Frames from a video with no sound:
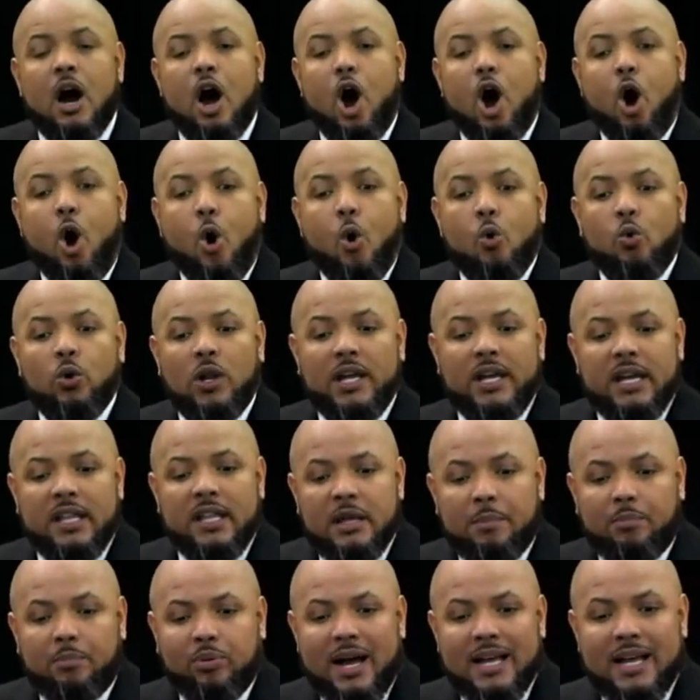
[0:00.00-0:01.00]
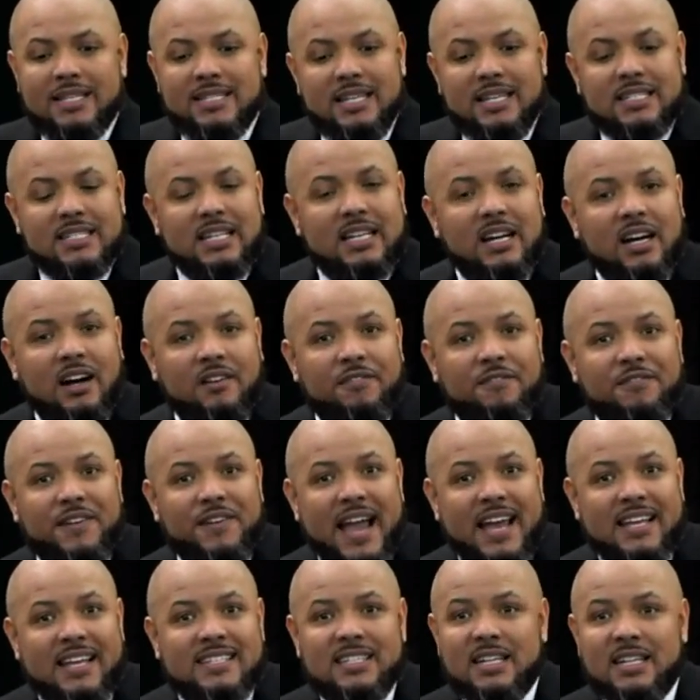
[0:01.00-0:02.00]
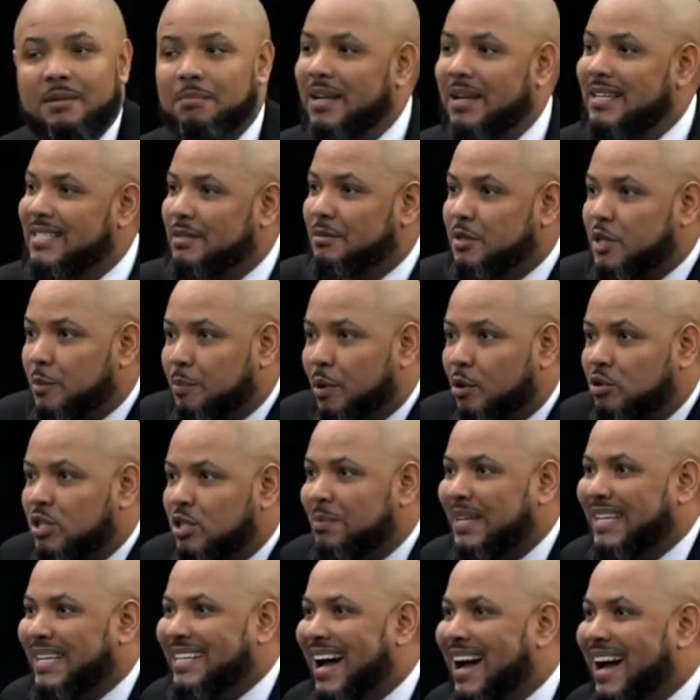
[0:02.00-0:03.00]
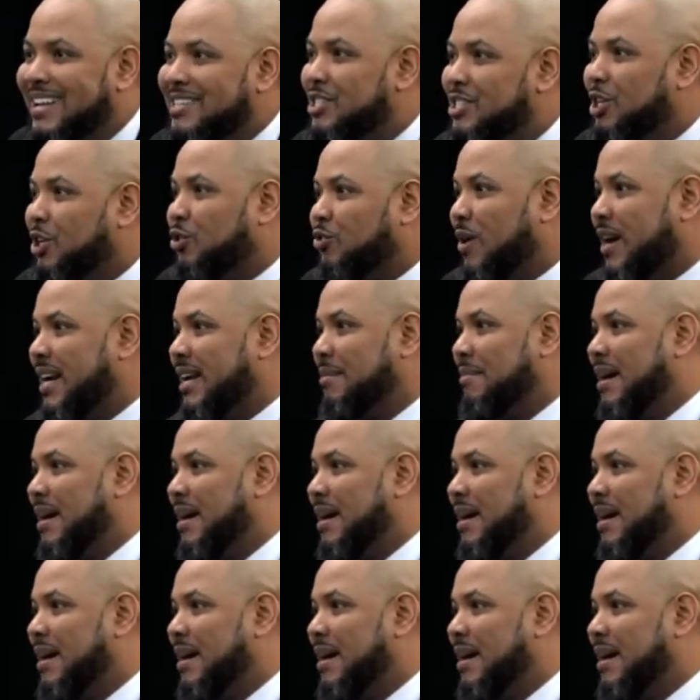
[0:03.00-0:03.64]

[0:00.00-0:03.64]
only in the process of fasting because I'm supposed to be consecrating